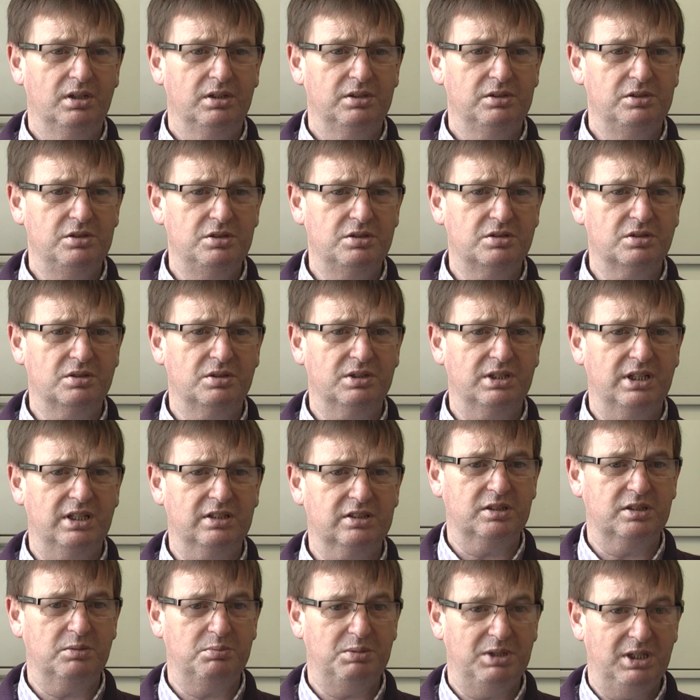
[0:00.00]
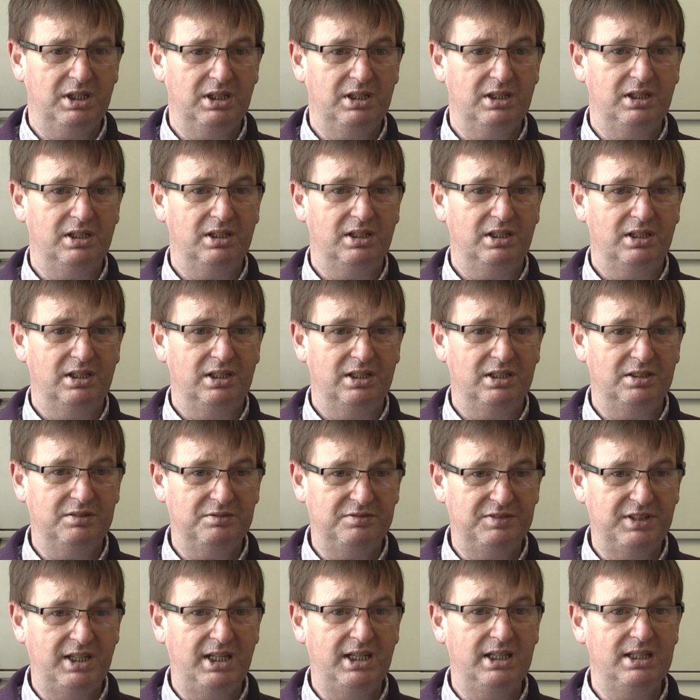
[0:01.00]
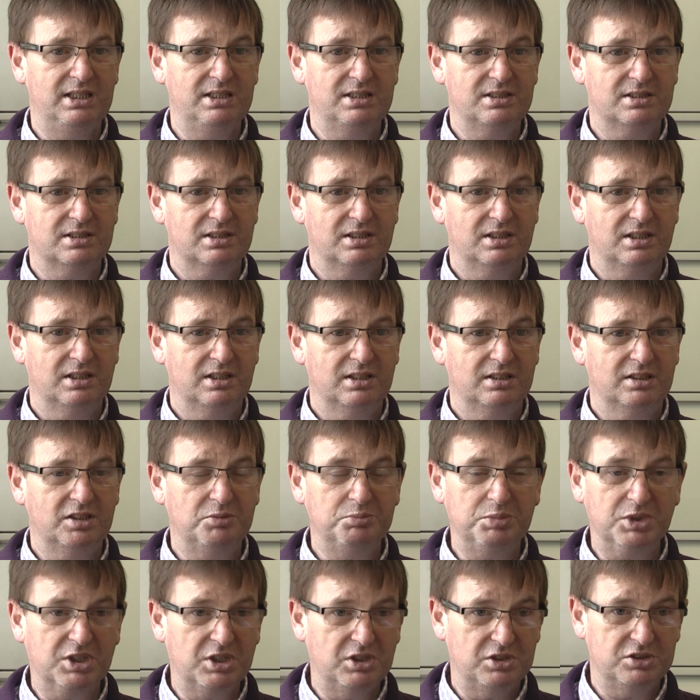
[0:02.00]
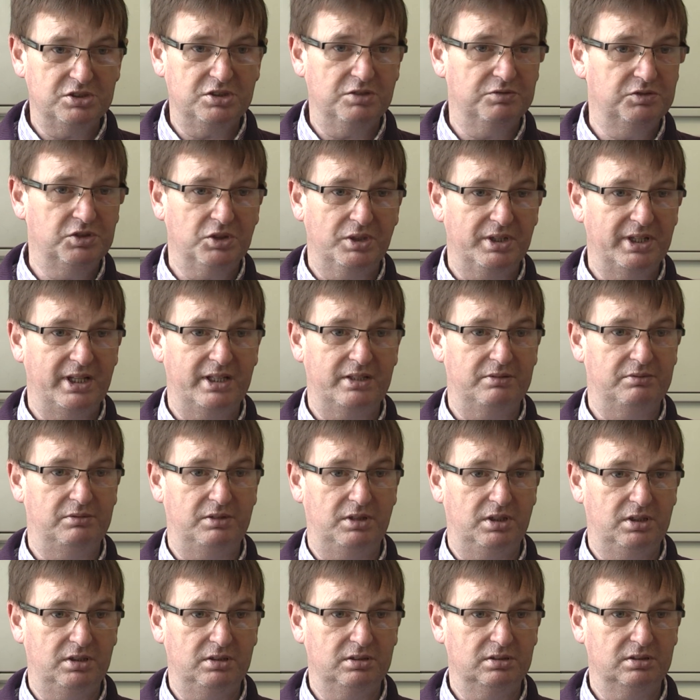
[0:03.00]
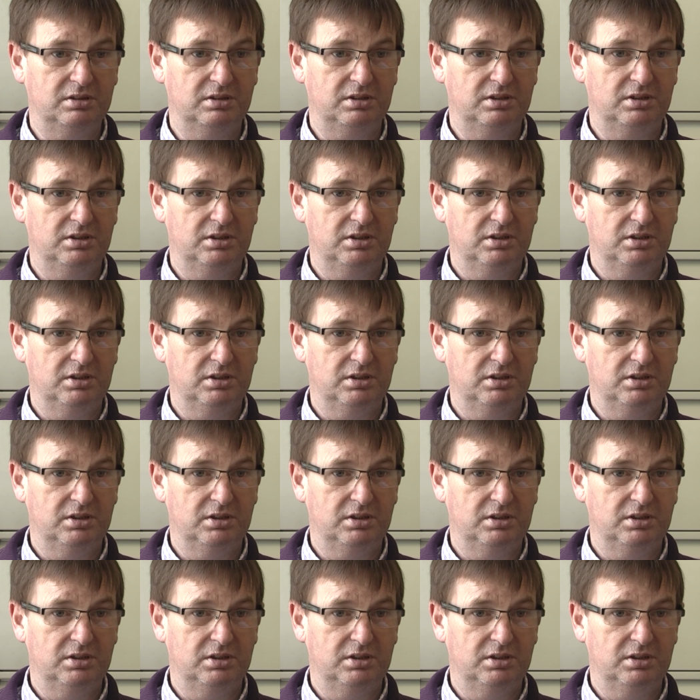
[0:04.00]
you're going to to pay in fines, not because you've done anything wrong,